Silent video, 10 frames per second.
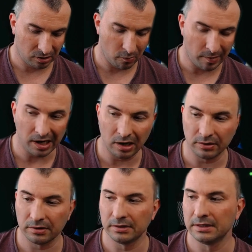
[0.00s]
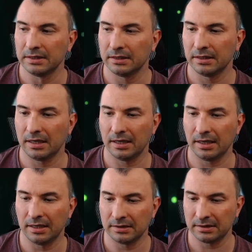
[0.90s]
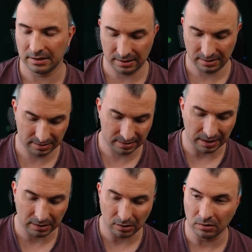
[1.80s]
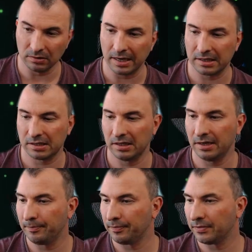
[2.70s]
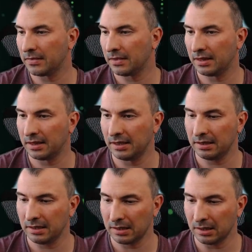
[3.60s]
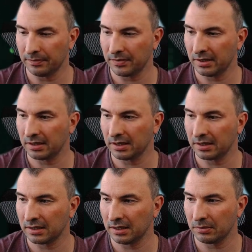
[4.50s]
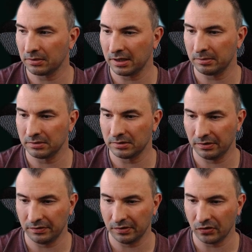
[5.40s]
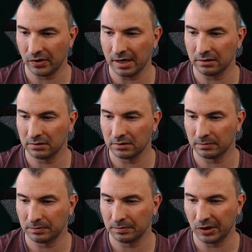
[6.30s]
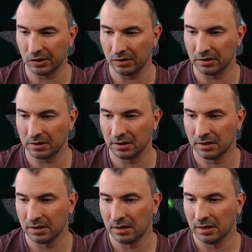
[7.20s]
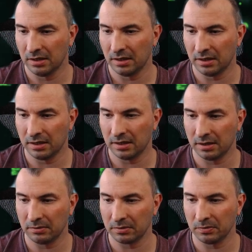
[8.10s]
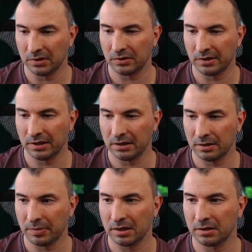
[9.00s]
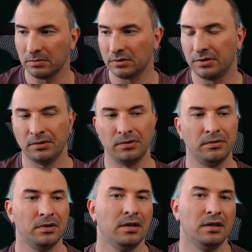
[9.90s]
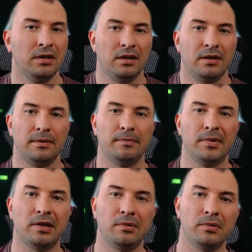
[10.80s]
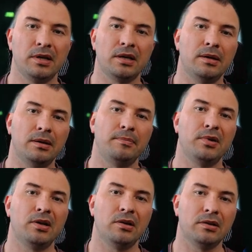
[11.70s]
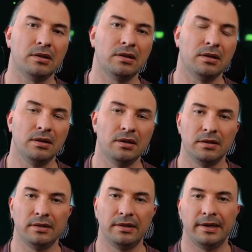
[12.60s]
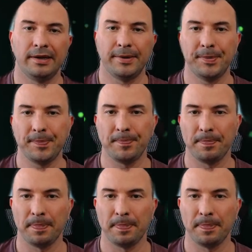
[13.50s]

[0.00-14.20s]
Copilot. And that's all actually this is something that I was able to figure out because uh, I was wondering is it possible to make it work and because the